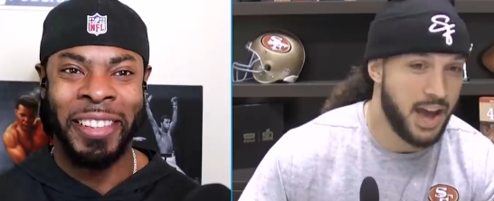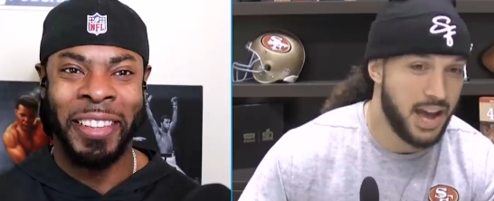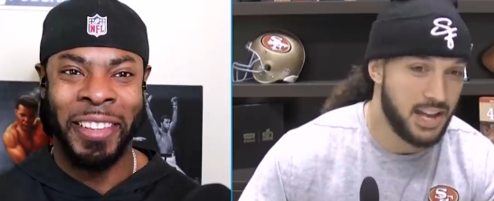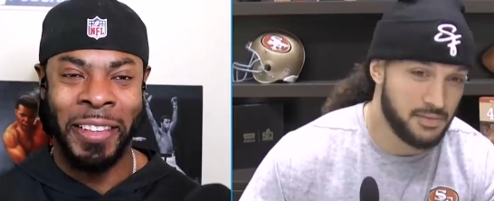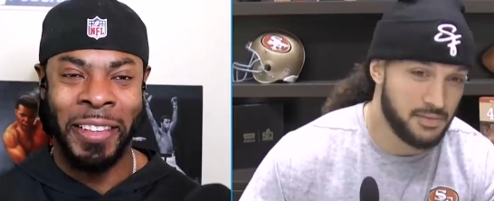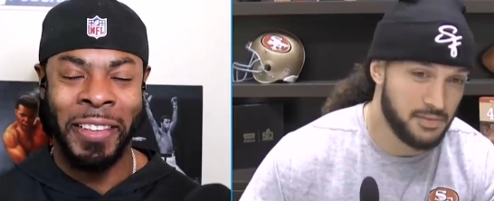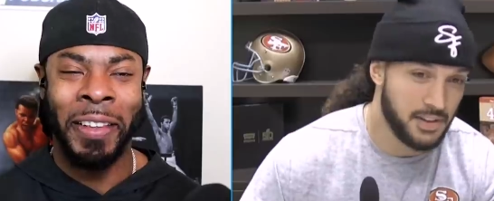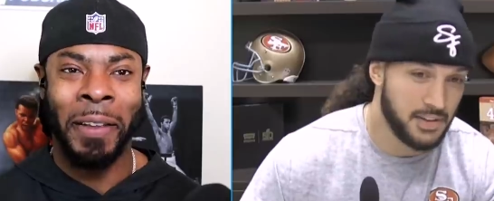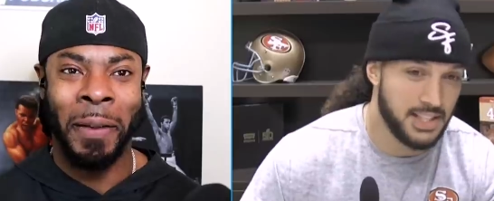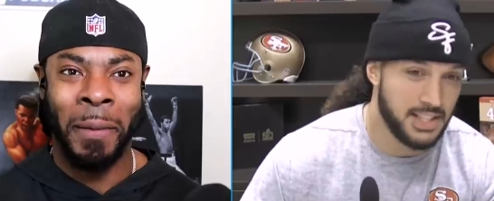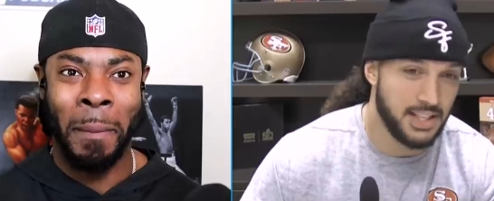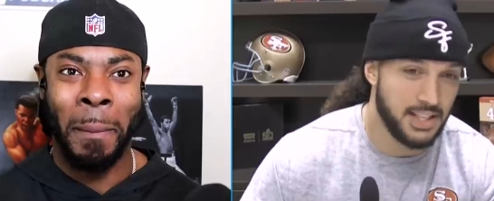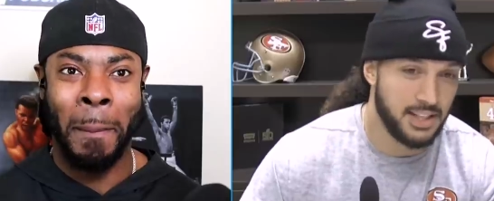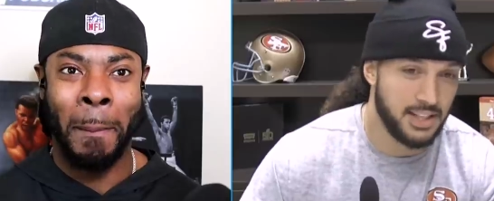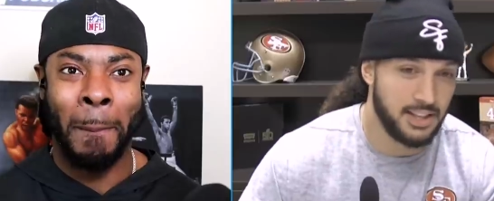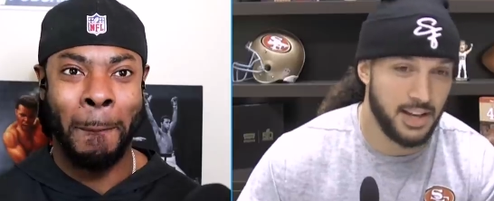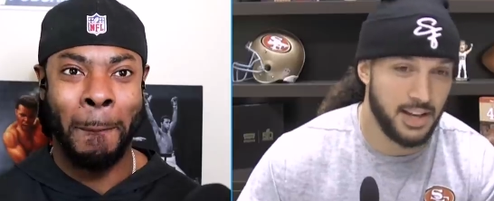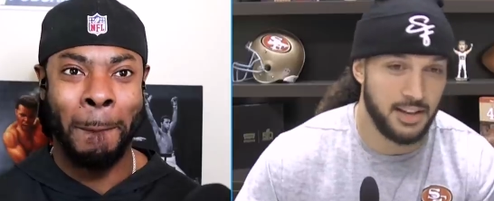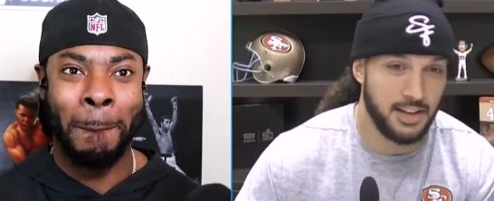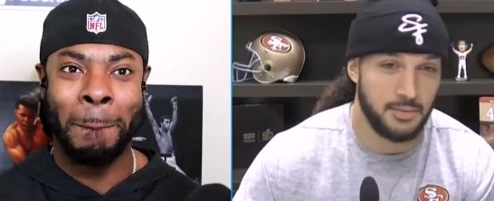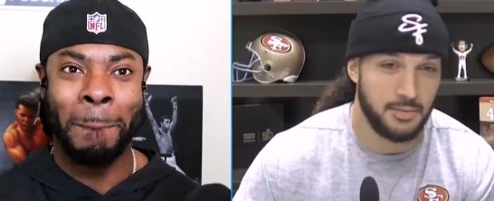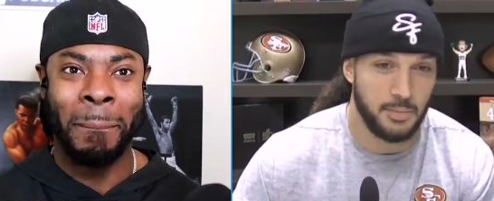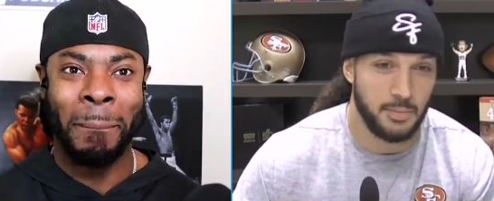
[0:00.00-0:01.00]
Speaker 1: passed
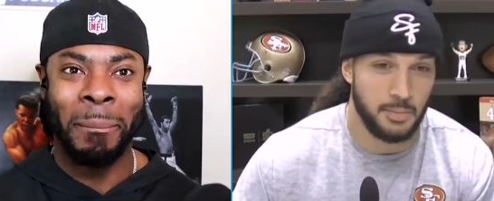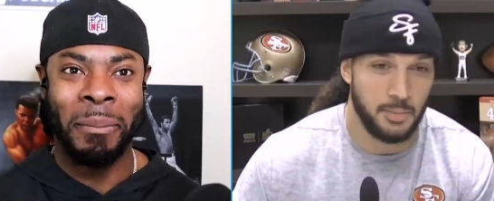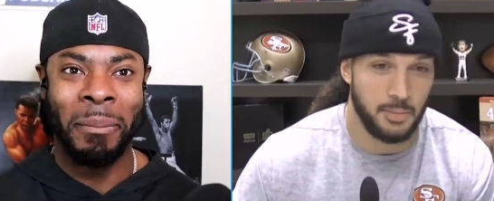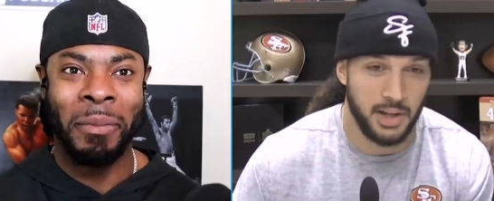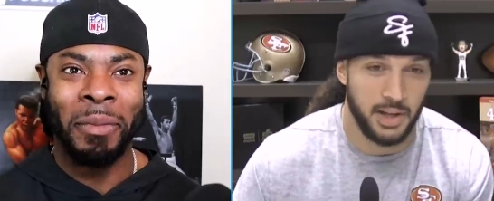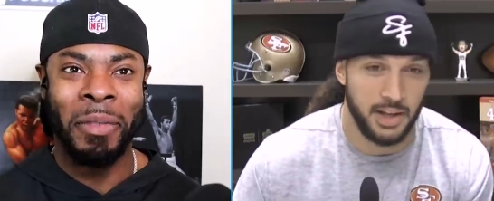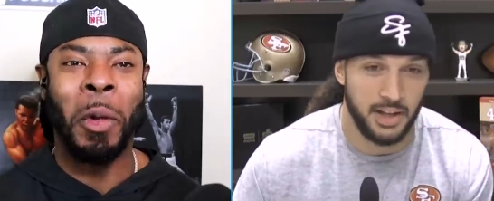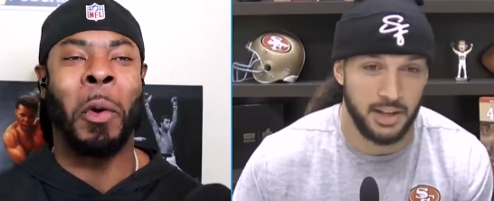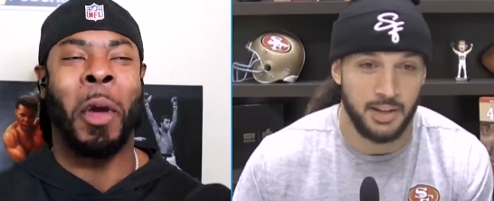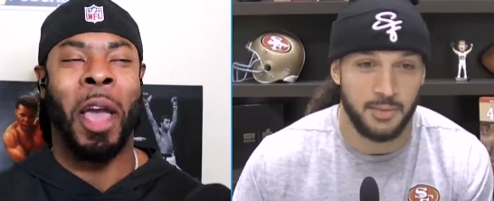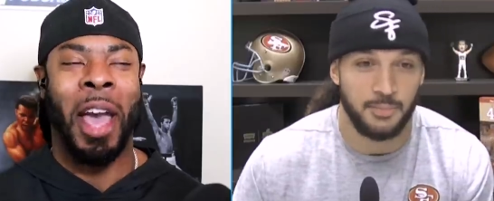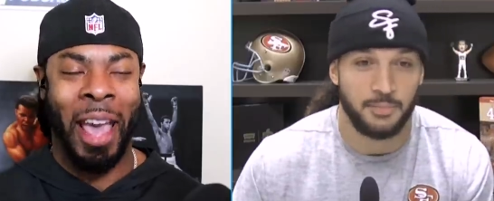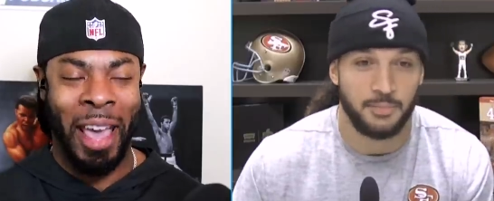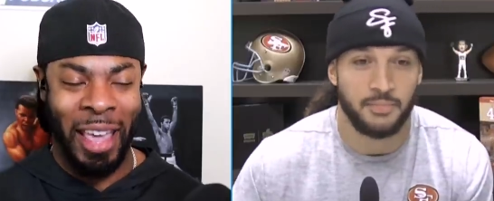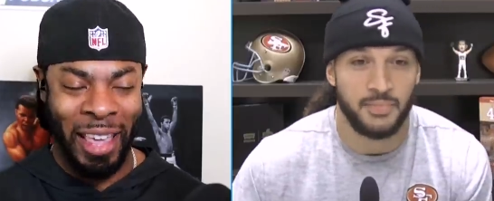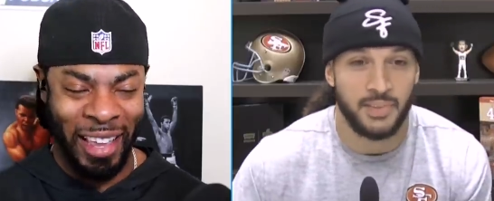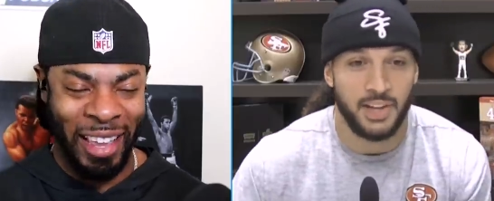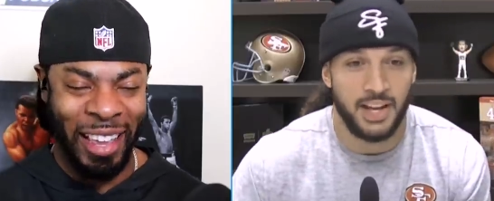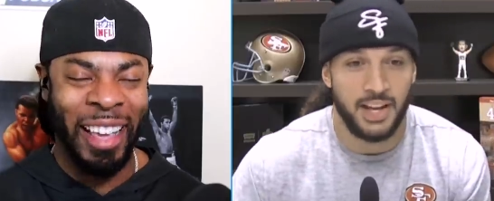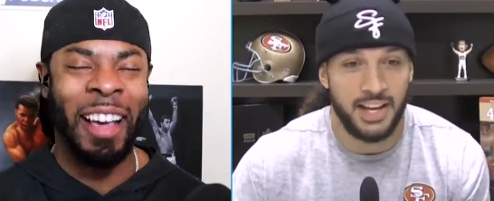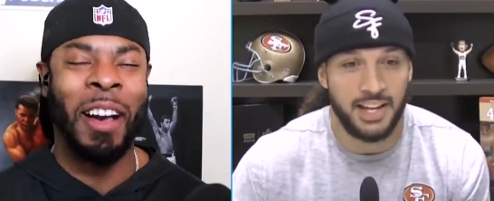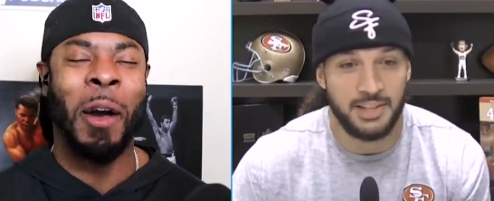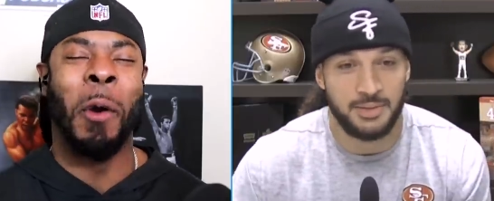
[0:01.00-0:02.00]
fifteen yet, but okay.
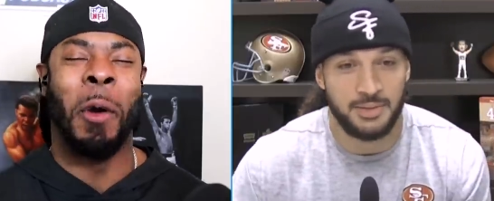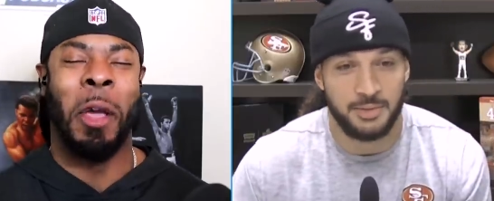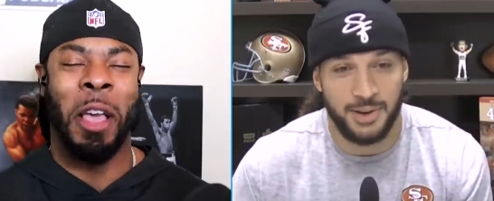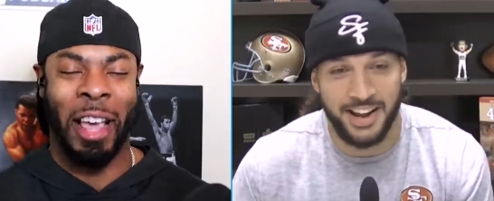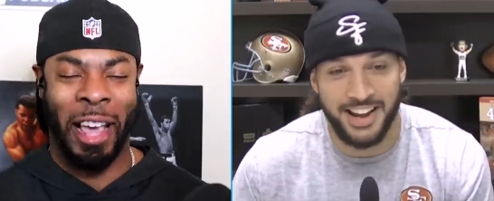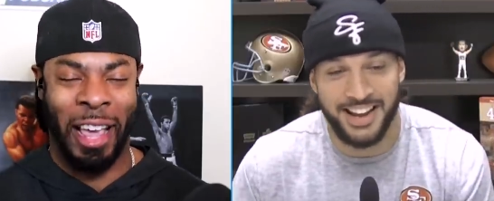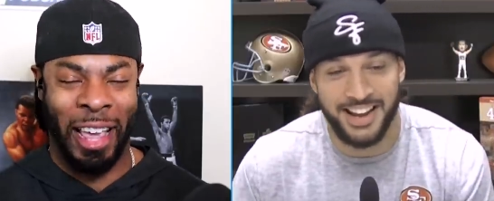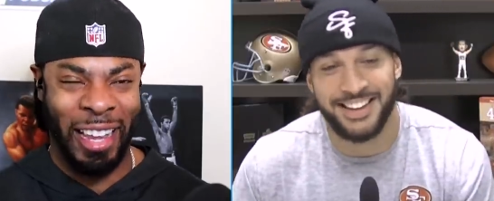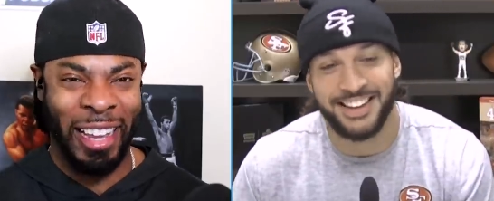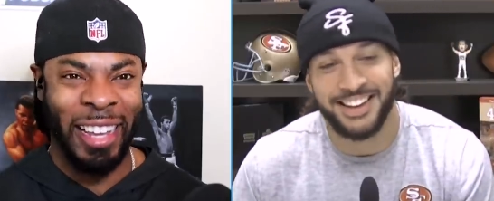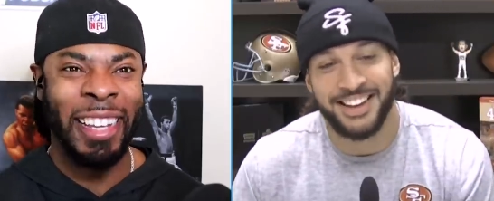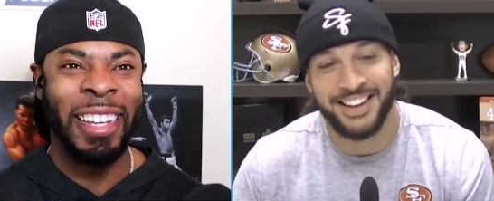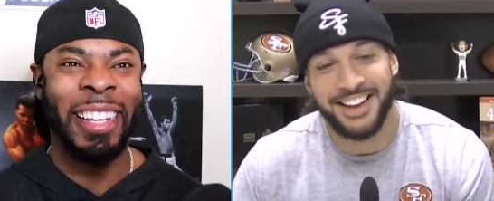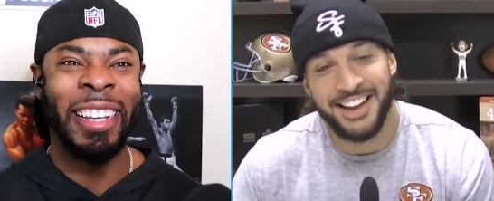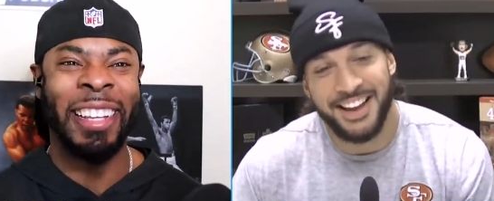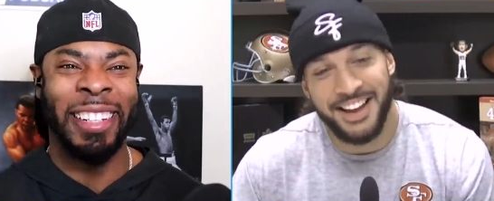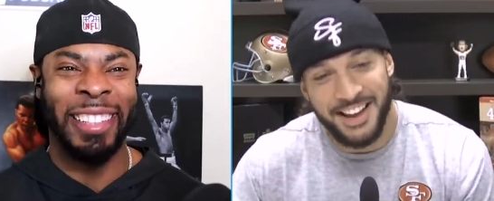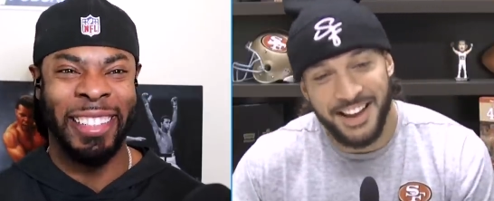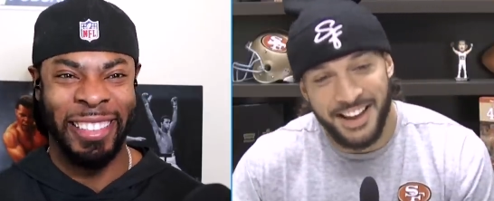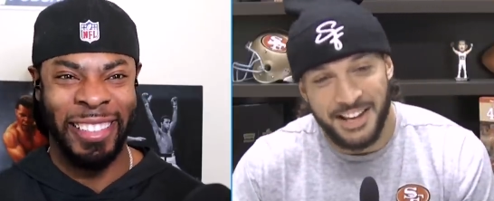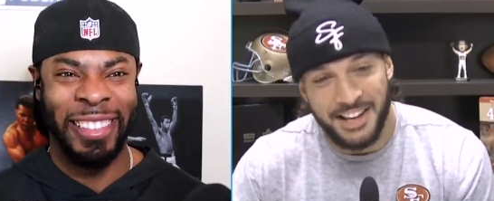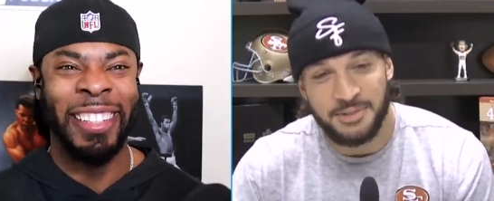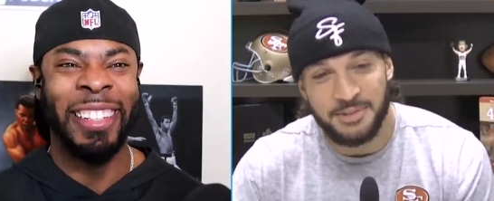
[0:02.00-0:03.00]

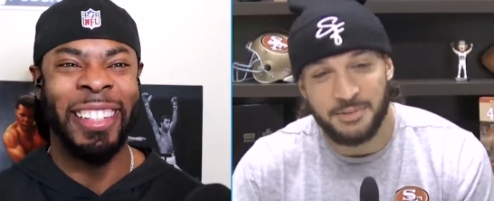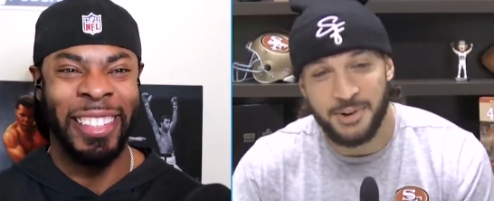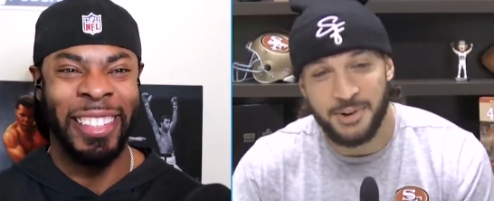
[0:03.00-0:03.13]
he's he's